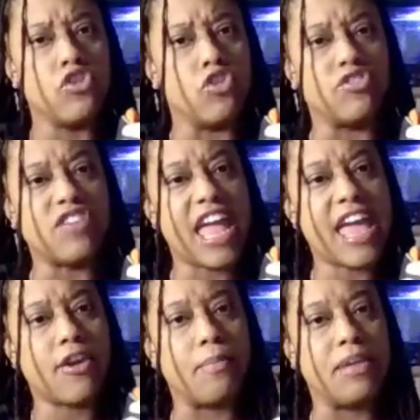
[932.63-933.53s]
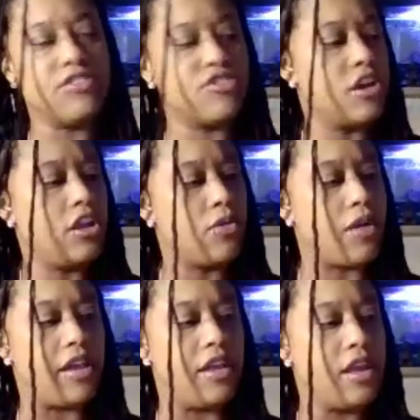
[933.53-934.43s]
tan or peach color
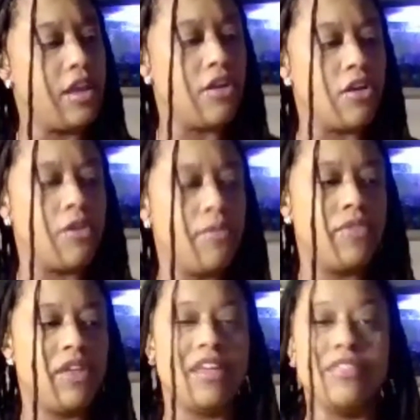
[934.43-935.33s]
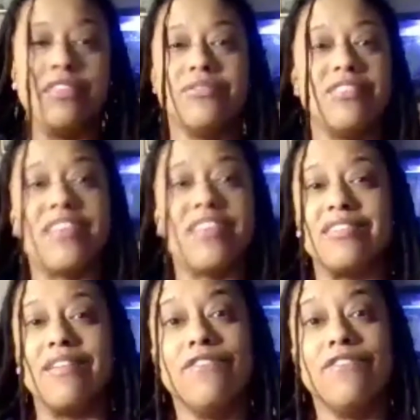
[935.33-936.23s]
right here. This one just
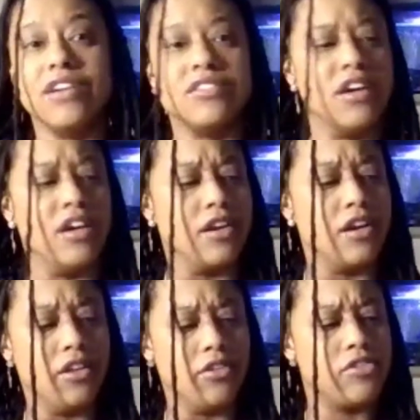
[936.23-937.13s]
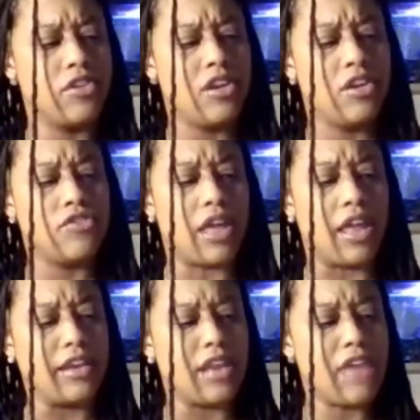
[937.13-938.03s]
has a fuck ton of colors. It's got
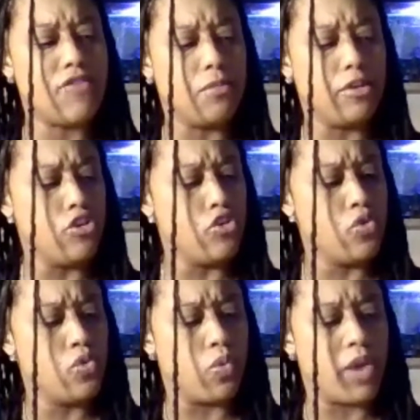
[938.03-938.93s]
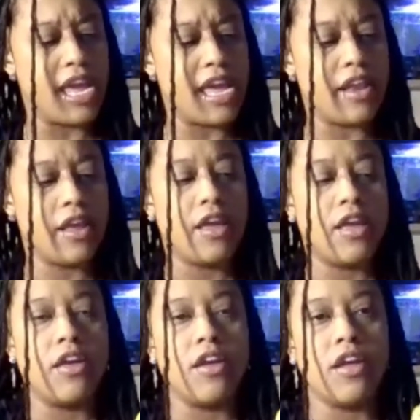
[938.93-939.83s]
like navy blue, red.
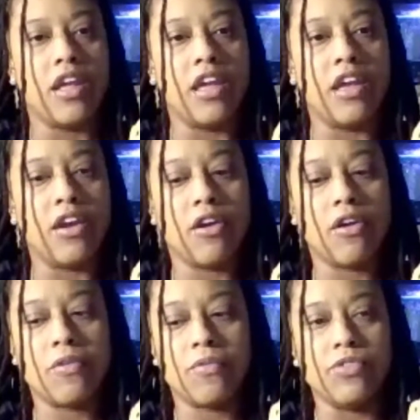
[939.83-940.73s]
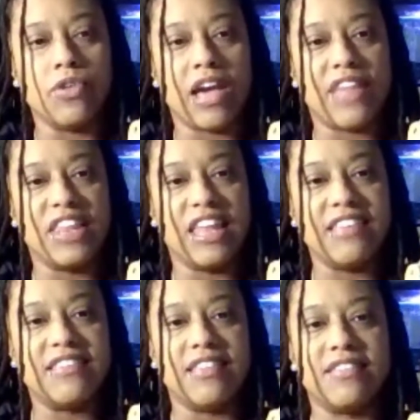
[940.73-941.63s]
Here you got the
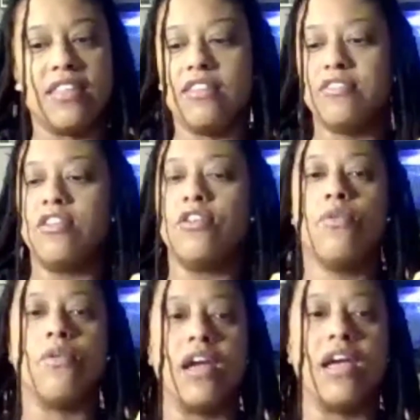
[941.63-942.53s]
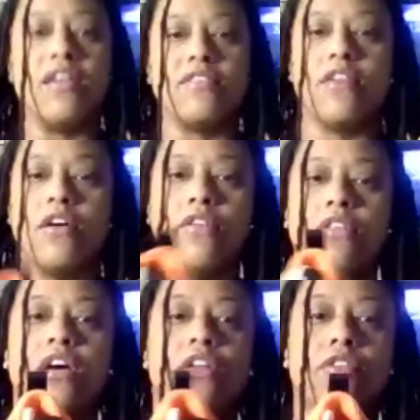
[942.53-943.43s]
laces in the teal, whereas on
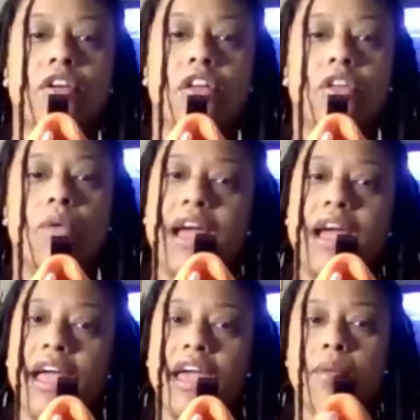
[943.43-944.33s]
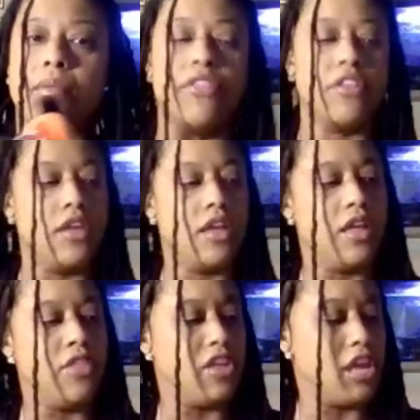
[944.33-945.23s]
the other colorway I had them
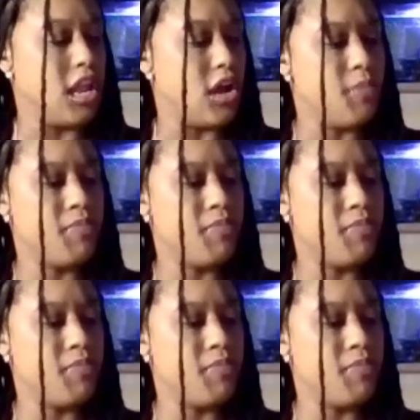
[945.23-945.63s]
in the yellow.